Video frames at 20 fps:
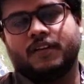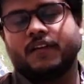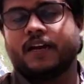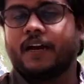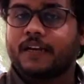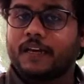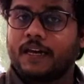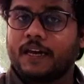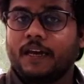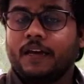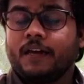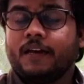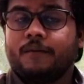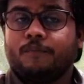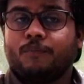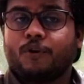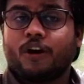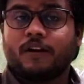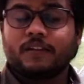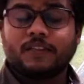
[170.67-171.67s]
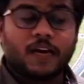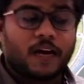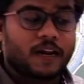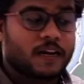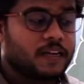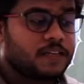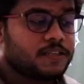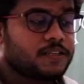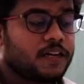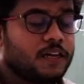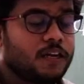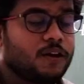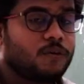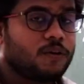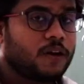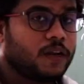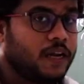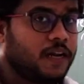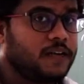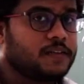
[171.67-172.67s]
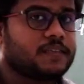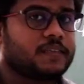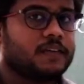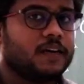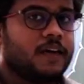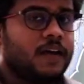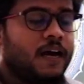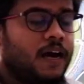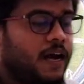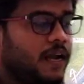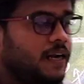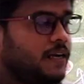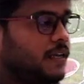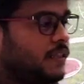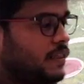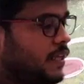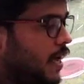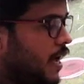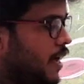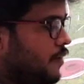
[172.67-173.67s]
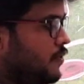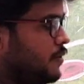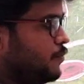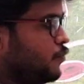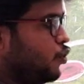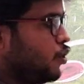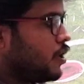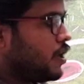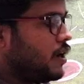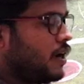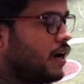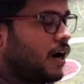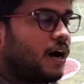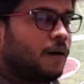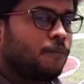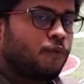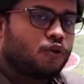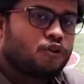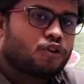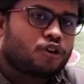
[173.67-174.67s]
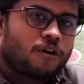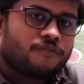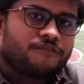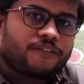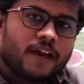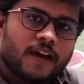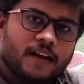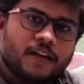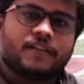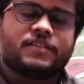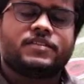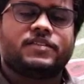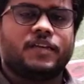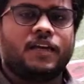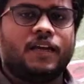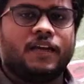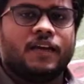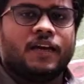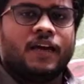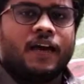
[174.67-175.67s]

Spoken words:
Yake? Because they are rich in nutrients and they having more amount of energy,